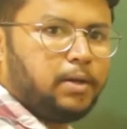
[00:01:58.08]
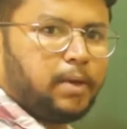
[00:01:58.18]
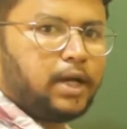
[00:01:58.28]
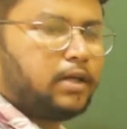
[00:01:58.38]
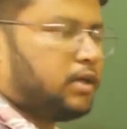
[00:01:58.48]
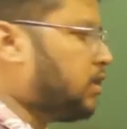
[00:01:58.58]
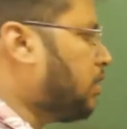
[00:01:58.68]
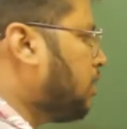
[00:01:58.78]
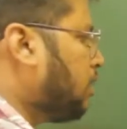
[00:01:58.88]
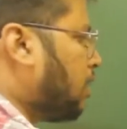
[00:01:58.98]
matter
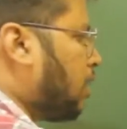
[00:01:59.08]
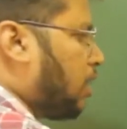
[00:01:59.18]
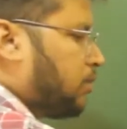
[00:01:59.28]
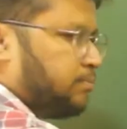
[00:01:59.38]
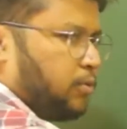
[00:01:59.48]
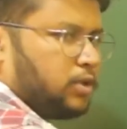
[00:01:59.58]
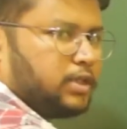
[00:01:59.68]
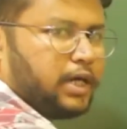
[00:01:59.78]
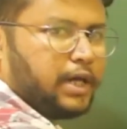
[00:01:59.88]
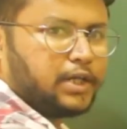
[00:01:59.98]
on both
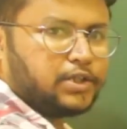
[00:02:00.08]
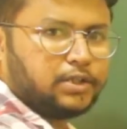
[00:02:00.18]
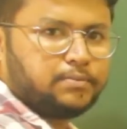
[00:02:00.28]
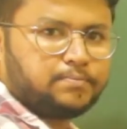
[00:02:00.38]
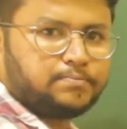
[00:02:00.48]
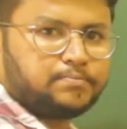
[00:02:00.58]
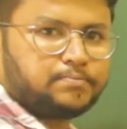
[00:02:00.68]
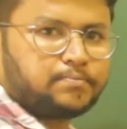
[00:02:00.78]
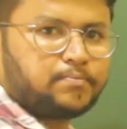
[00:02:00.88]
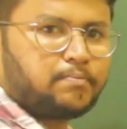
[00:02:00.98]
direction
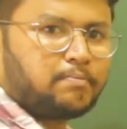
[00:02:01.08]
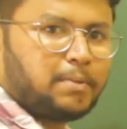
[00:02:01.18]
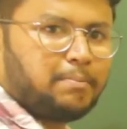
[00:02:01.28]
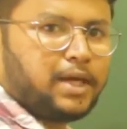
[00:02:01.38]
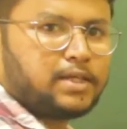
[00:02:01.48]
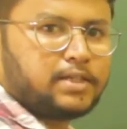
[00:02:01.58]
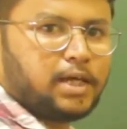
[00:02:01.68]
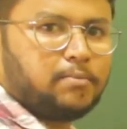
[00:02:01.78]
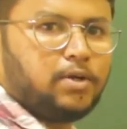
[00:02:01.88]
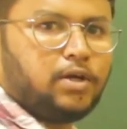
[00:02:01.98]
makes
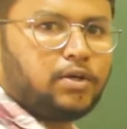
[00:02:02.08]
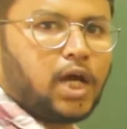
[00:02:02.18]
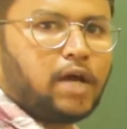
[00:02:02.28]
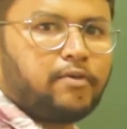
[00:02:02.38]
them to have a